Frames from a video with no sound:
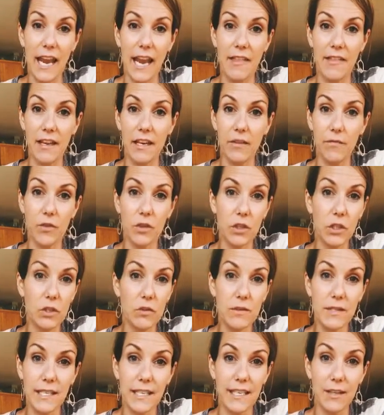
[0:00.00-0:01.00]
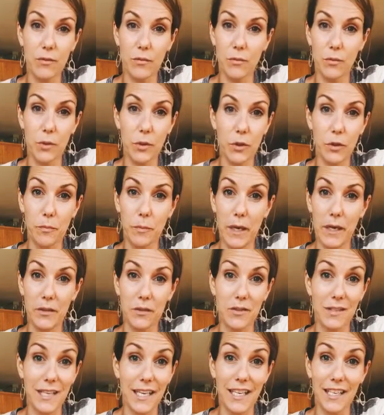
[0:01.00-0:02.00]
And then if you're using roller
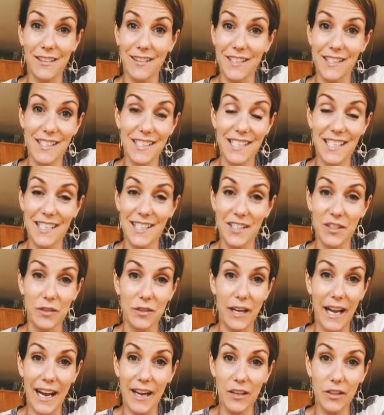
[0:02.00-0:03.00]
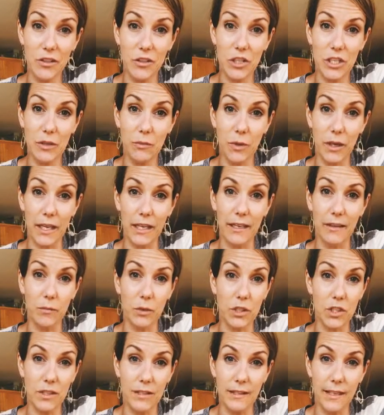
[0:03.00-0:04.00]
bottles like the seasonal allergy one,
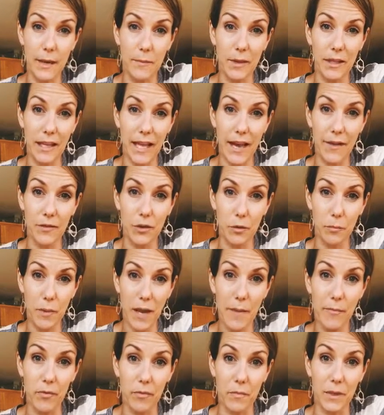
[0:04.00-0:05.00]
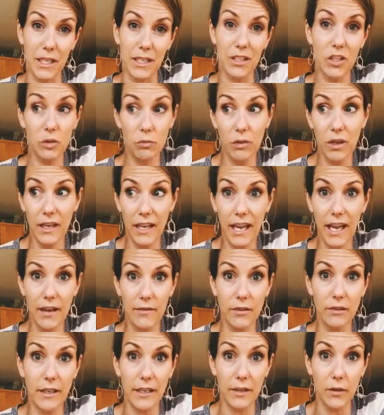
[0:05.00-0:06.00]
which is lemon, lavender, peppermint, you want to
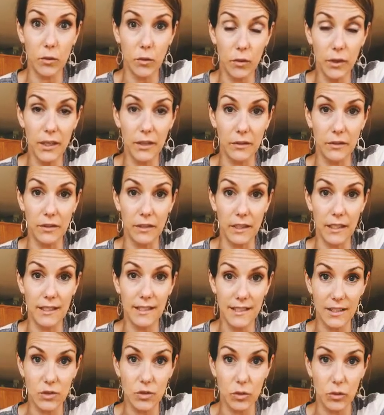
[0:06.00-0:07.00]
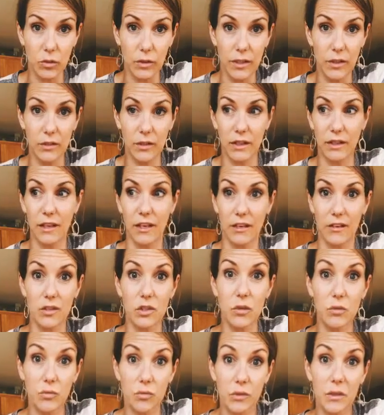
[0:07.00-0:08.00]
have a lot of oil, essential oil in there
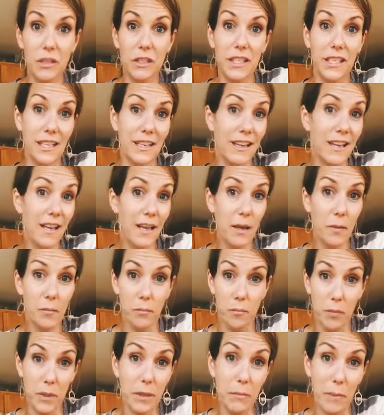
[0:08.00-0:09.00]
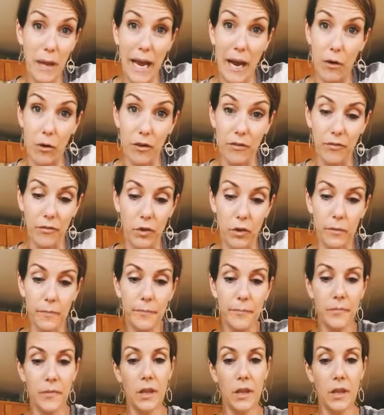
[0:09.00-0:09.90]
to really be powerful.